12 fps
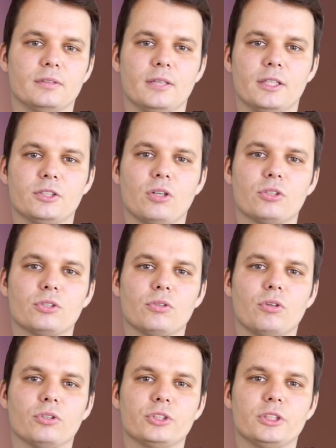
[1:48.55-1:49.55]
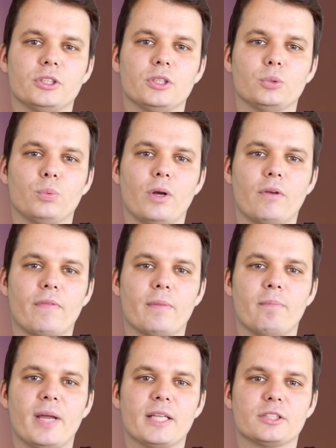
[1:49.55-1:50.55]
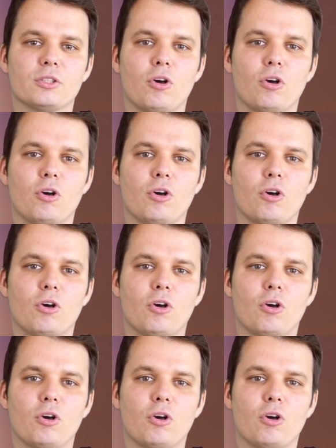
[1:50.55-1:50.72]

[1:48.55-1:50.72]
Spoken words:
It is also considered one of the best